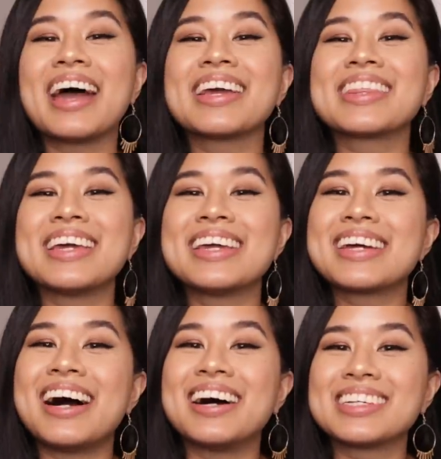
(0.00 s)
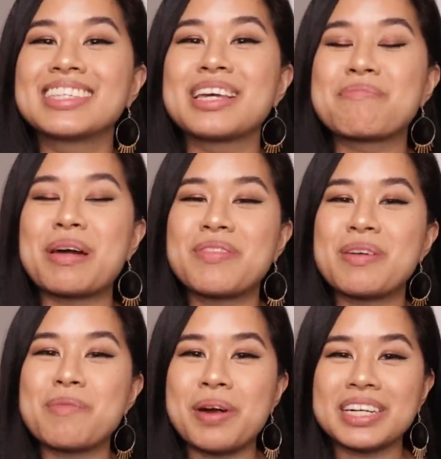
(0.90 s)
And I think honestly my
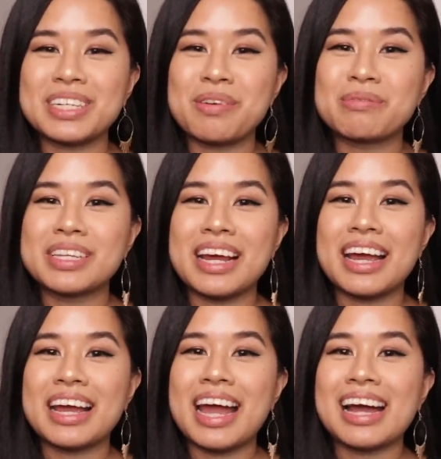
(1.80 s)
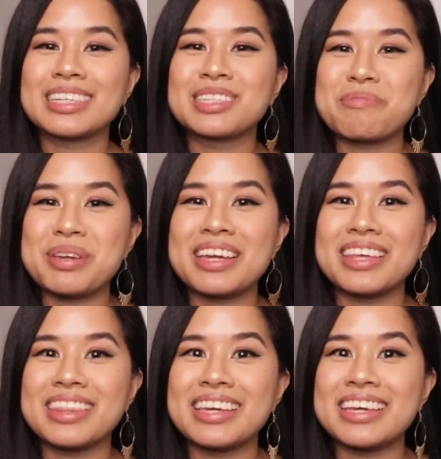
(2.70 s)
favorite project from today has to be
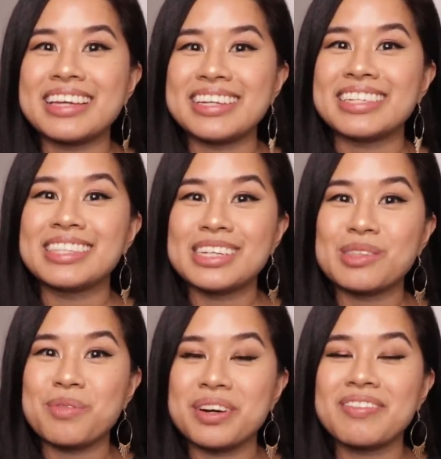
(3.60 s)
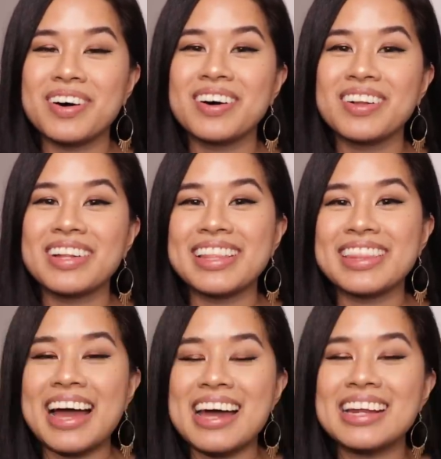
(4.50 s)
the easiest one of all, and
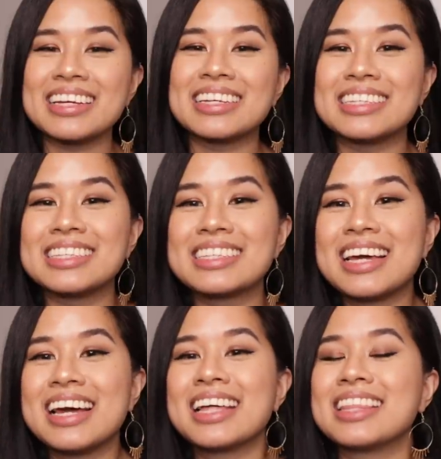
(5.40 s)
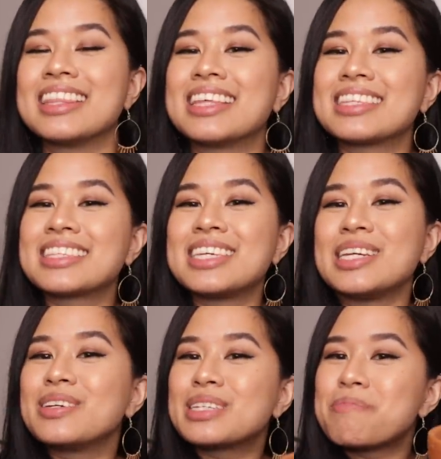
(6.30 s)
that is this
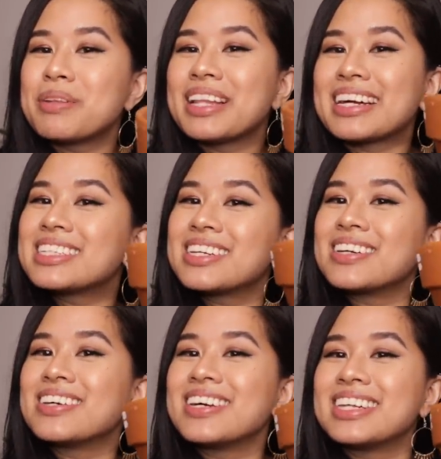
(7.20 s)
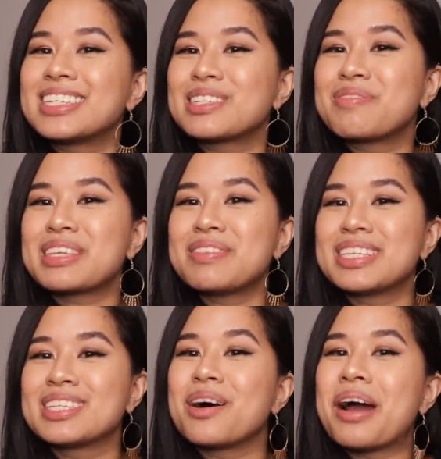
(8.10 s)
cute planter. It just makes me
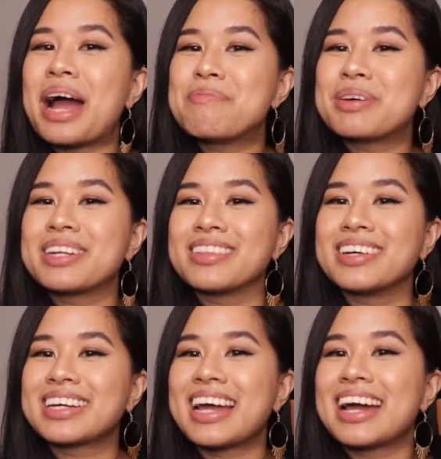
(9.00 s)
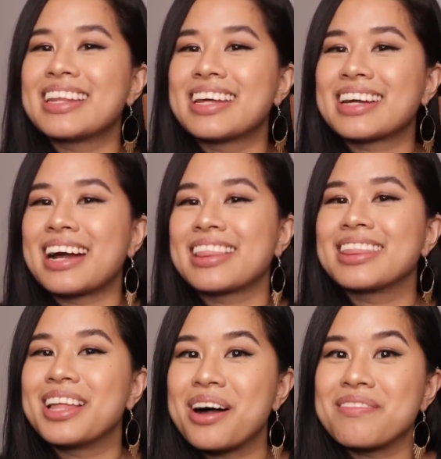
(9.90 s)
so happy to look at. Like, I
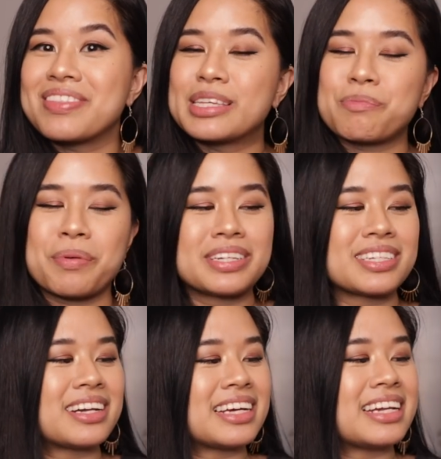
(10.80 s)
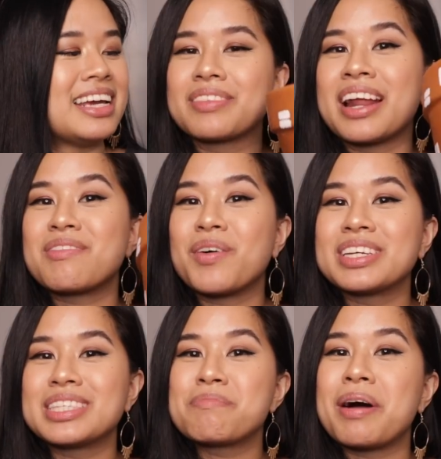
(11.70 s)
love this print on it, and I've
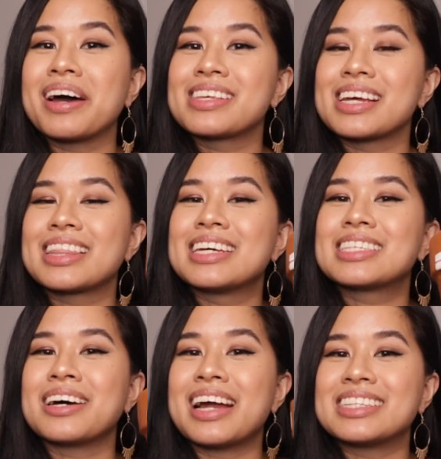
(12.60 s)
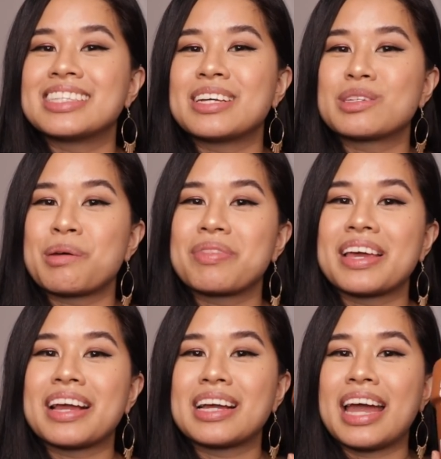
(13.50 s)
always seen pots like this on Etsy or
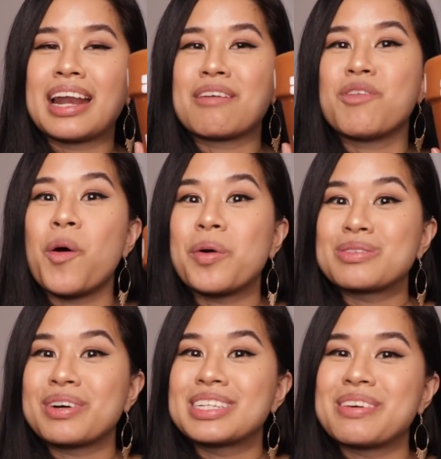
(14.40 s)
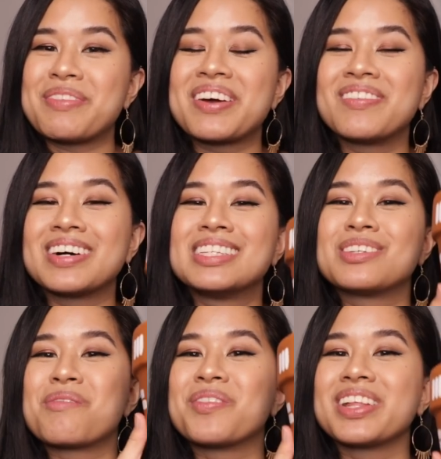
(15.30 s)
something, and I've always wanted to make one,
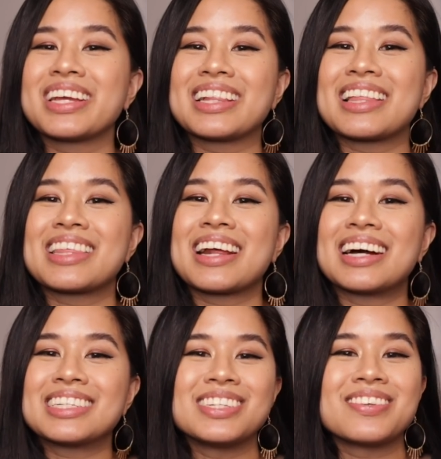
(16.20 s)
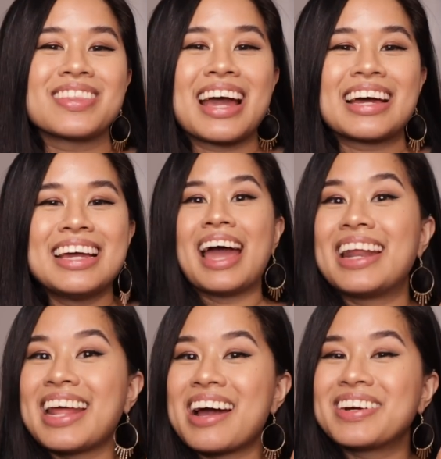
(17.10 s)
so I'm really glad that I got to do that.
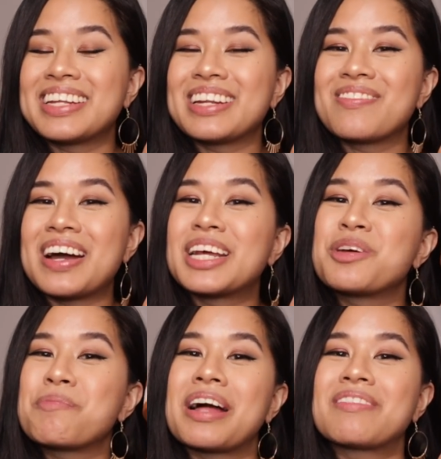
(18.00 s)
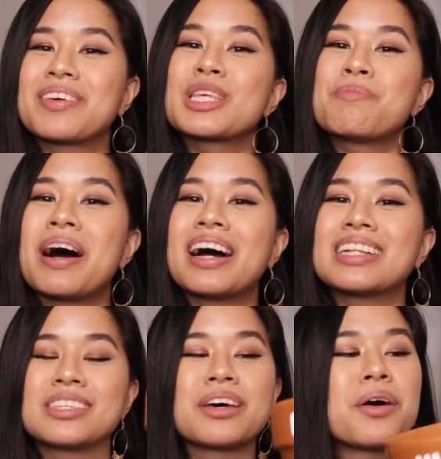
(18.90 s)
And now I need to find a new plant for this
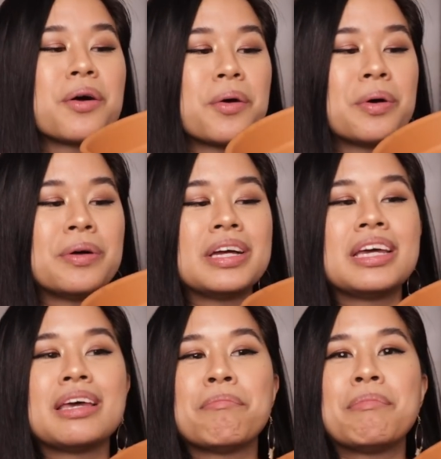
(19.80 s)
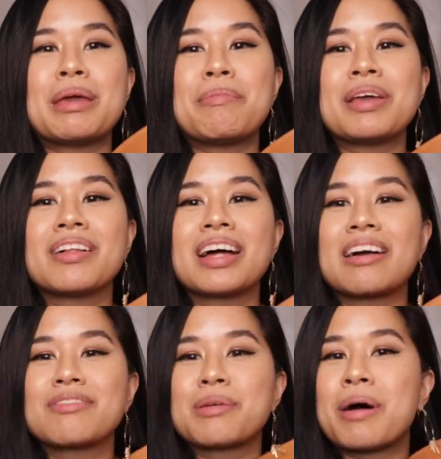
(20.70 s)
pot, so maybe I'll
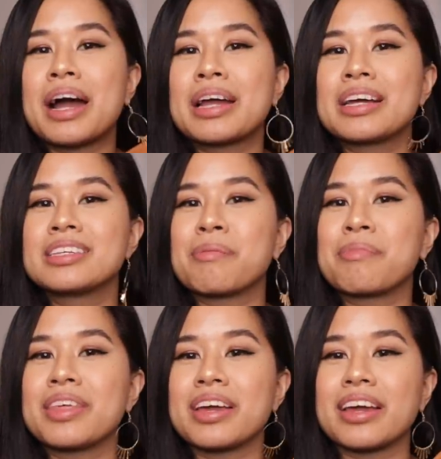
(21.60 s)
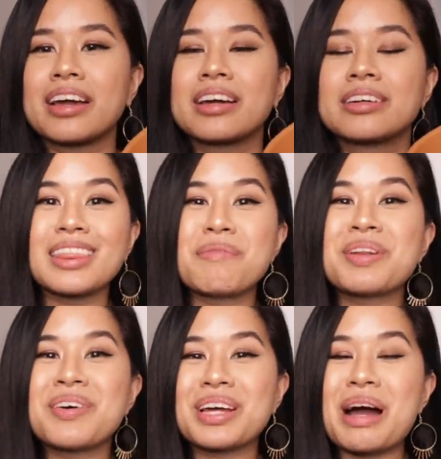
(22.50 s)
have to buy something. Let me
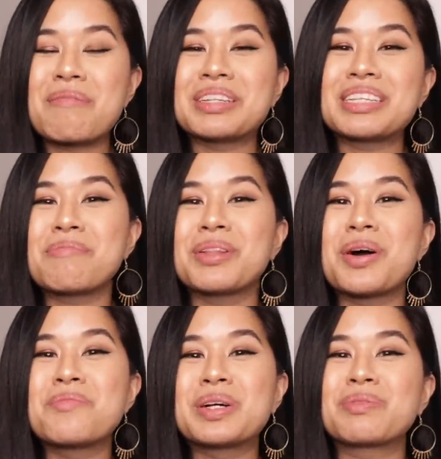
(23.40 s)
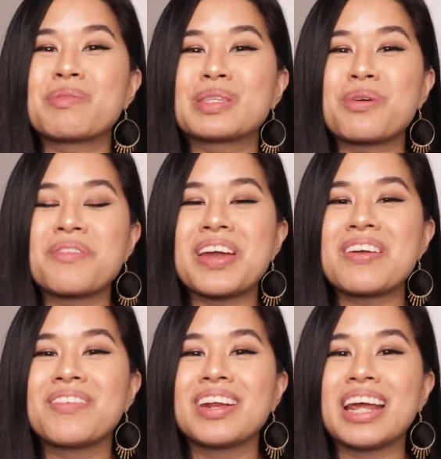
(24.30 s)
know in the comments down below which one was your
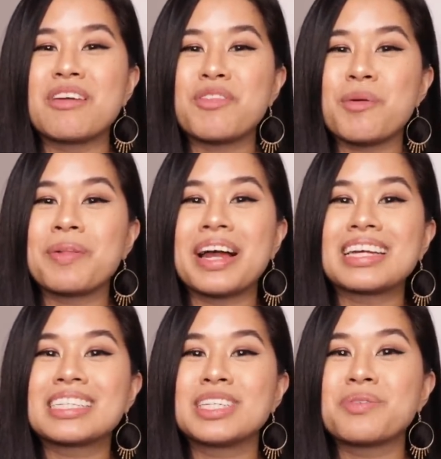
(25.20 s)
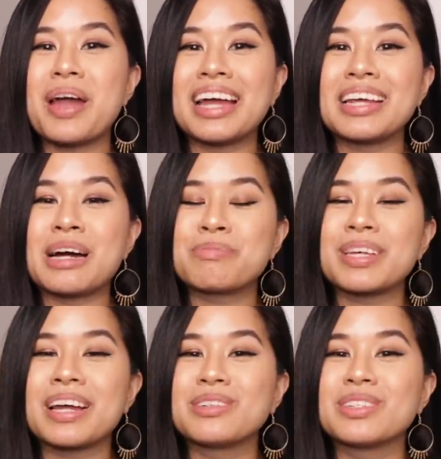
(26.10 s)
favorite, and if you're planning to do any
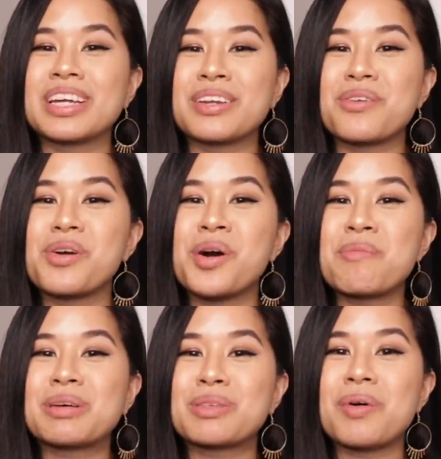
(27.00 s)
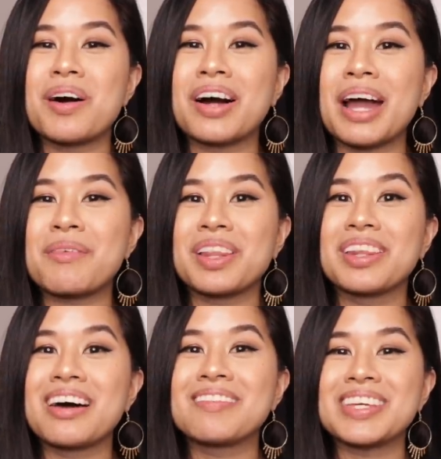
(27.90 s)
upcycles in your home as well, I would
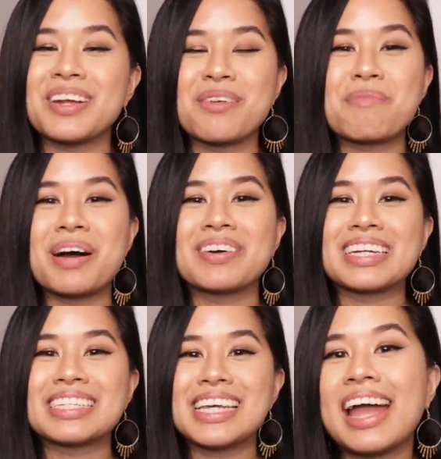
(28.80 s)
love to hear about it.